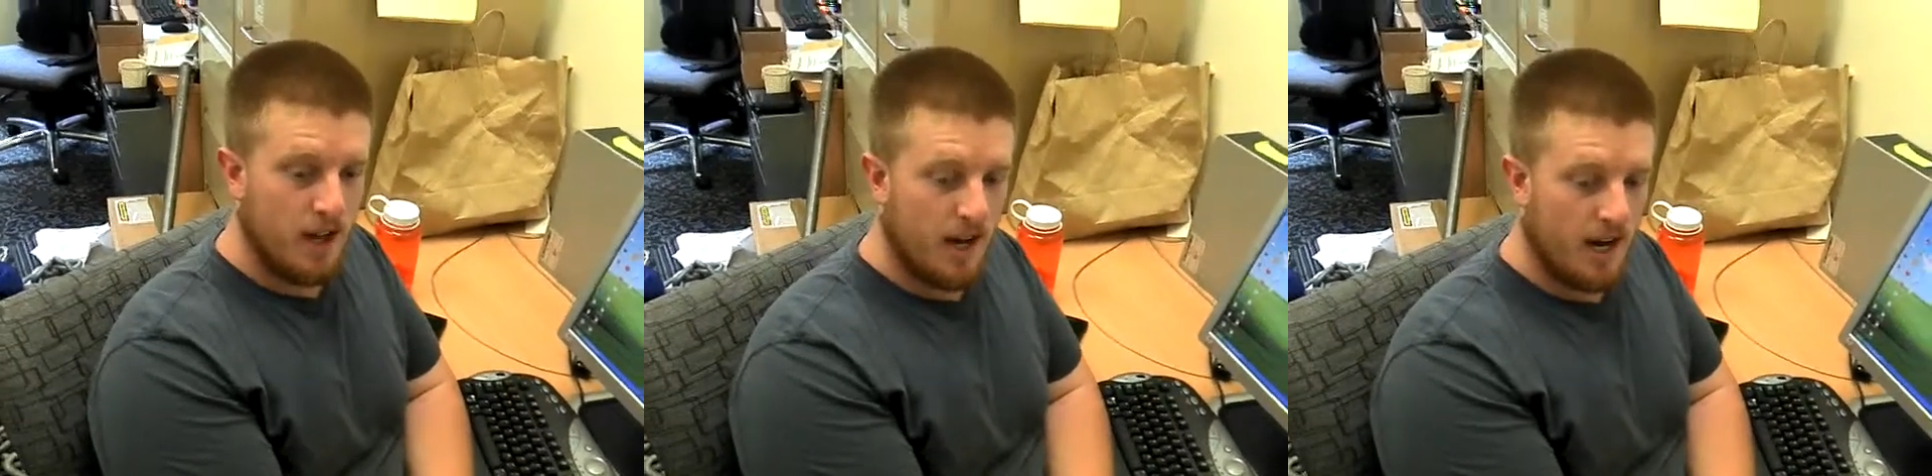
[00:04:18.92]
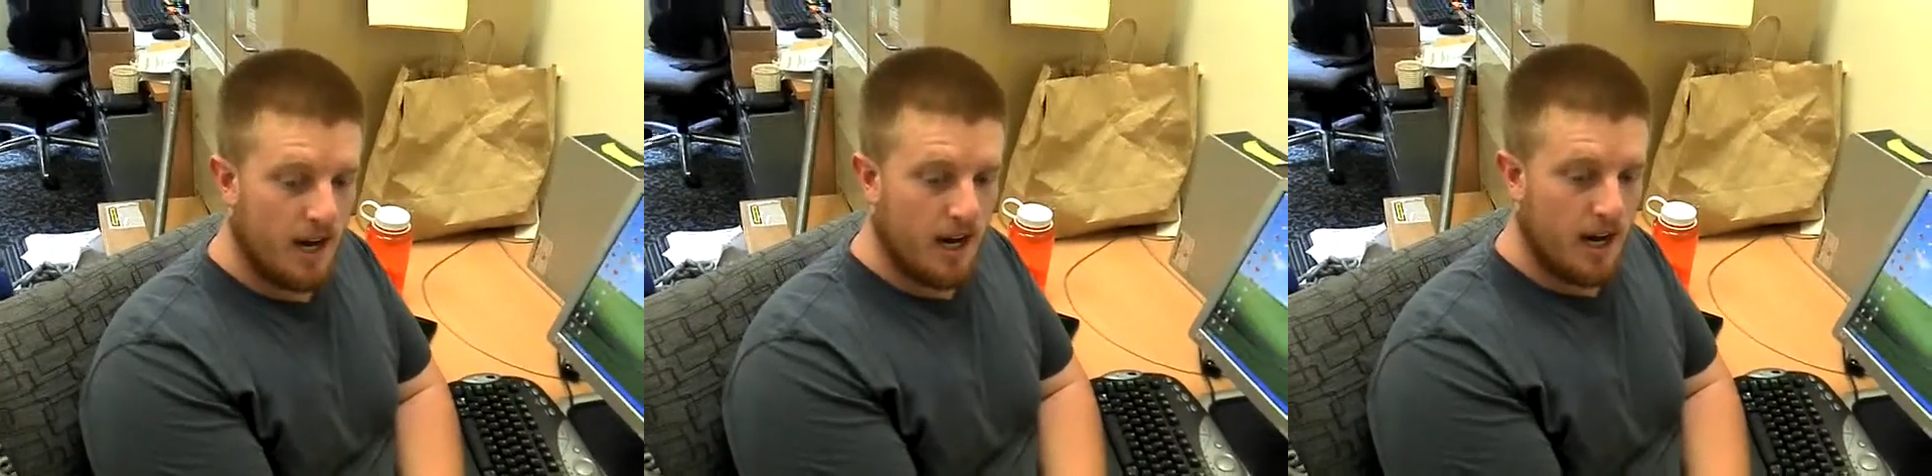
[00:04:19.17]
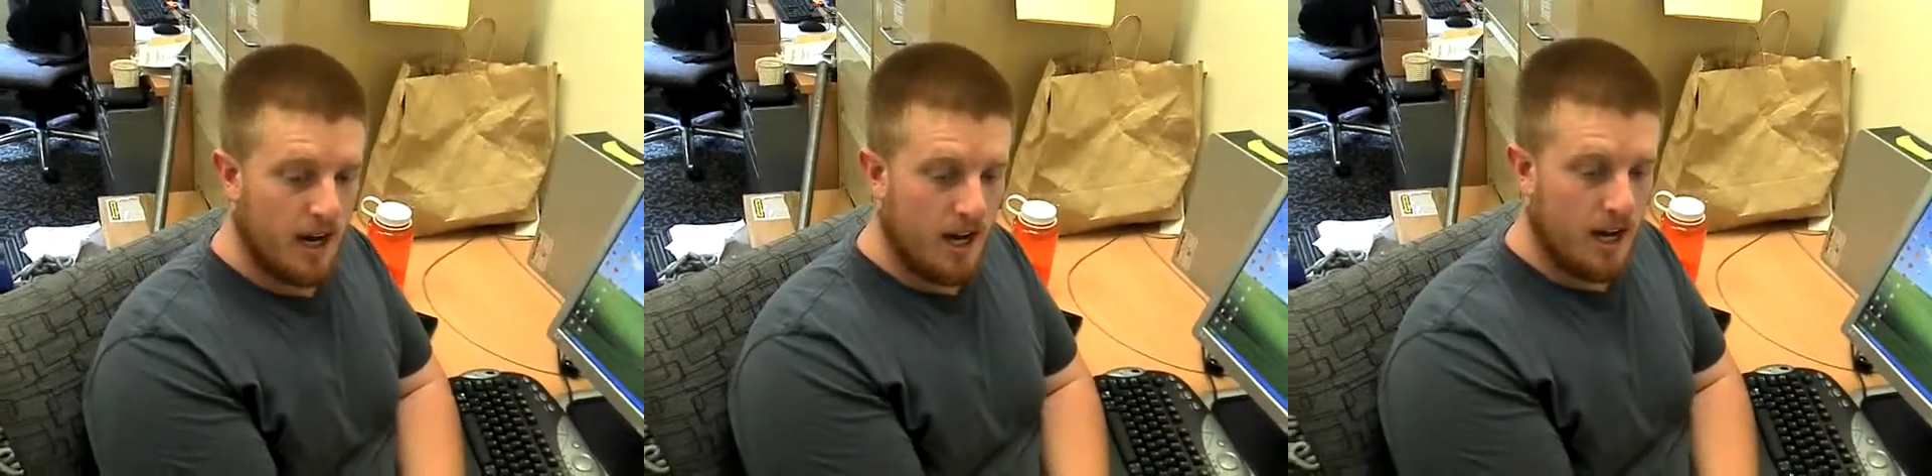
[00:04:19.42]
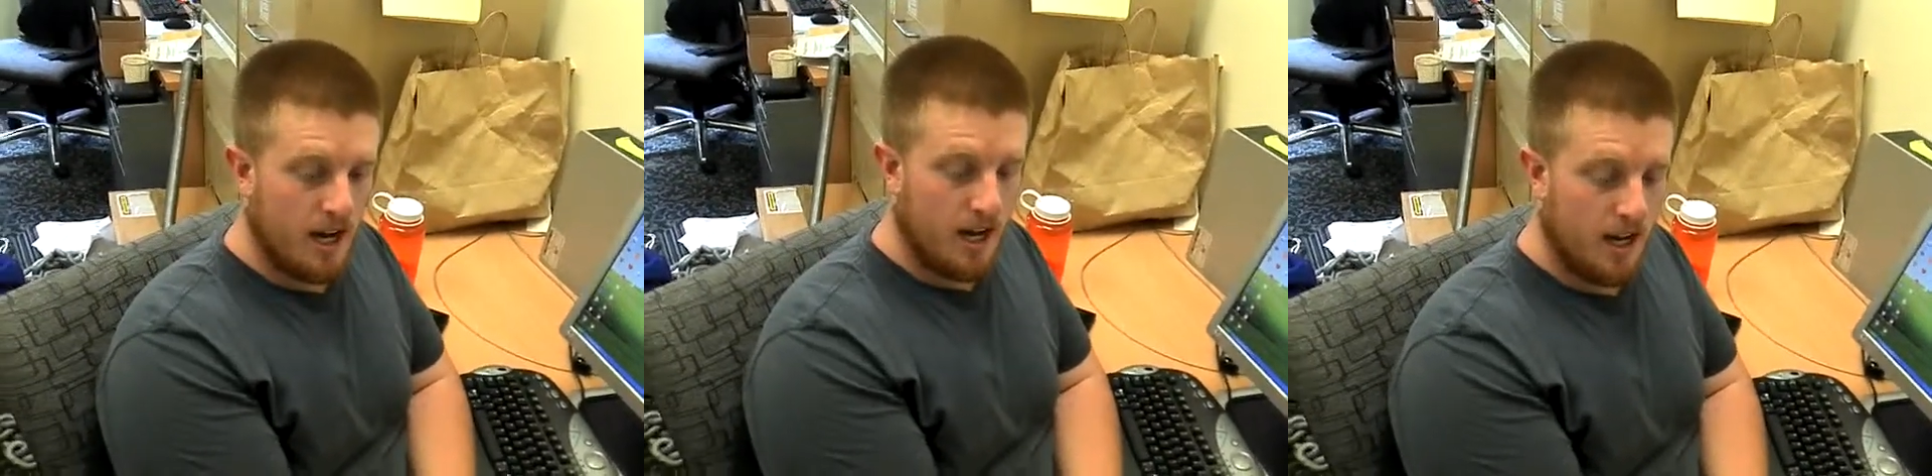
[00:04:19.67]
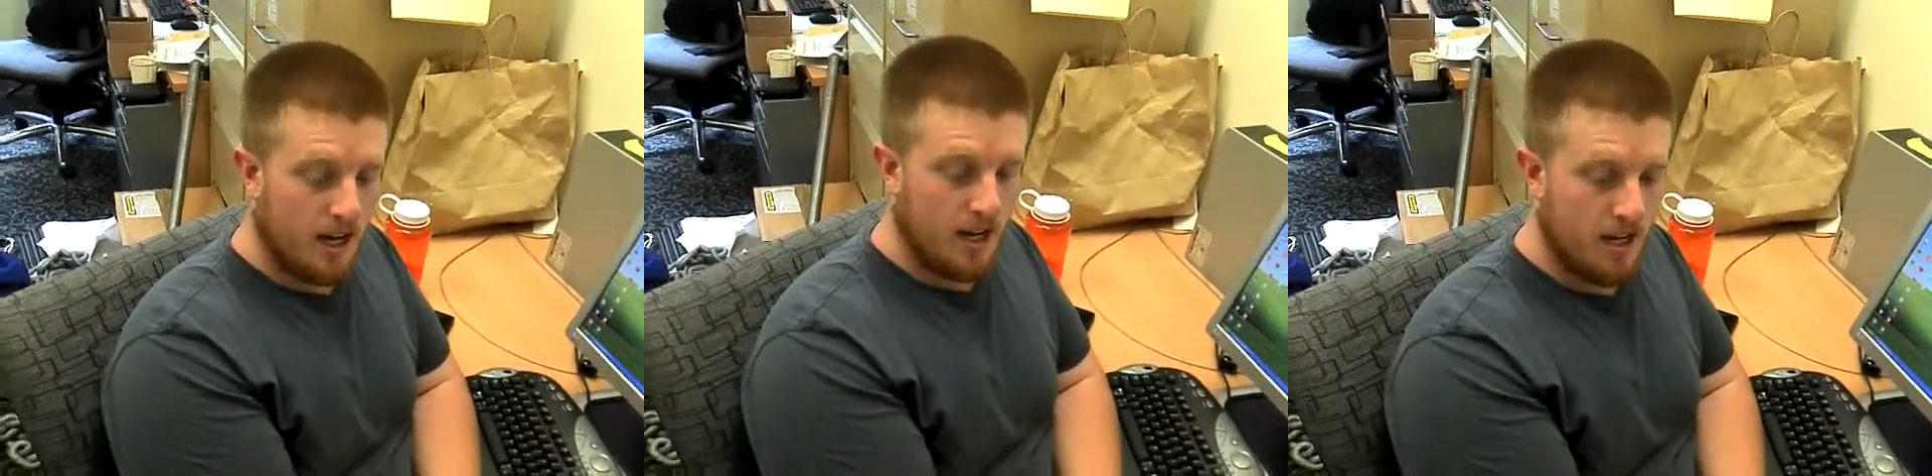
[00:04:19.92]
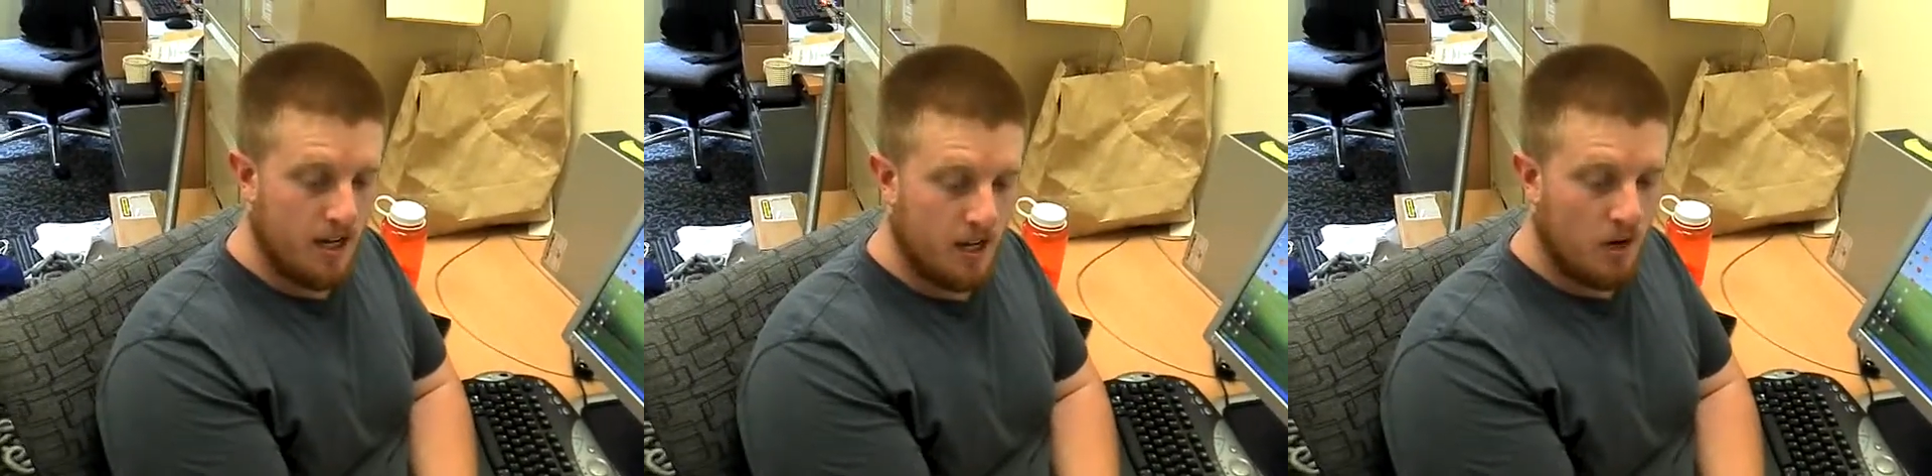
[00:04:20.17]

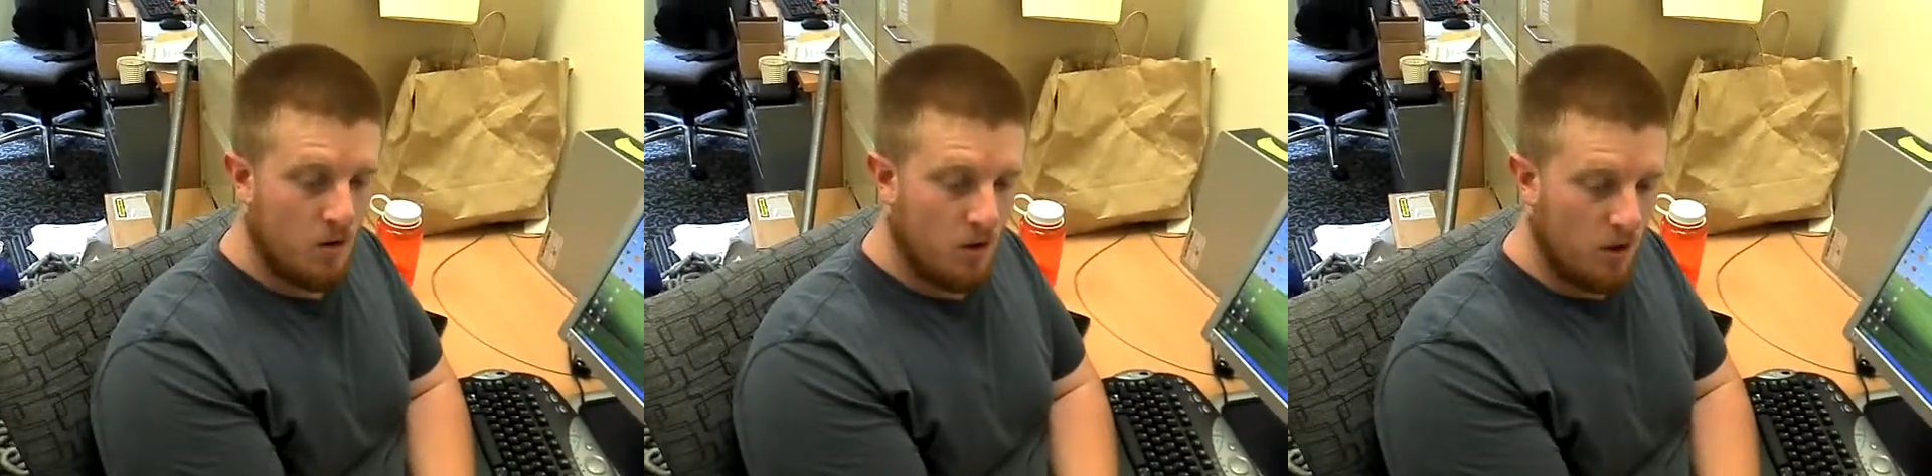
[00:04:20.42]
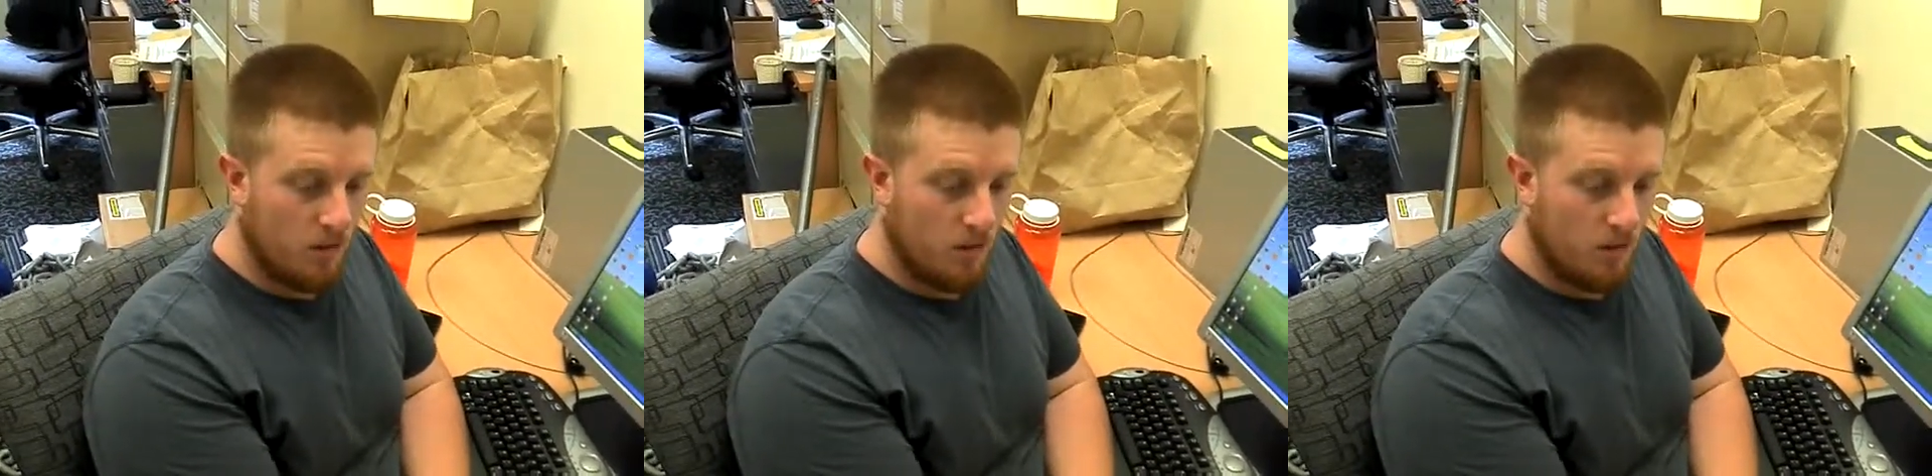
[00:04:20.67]
Well,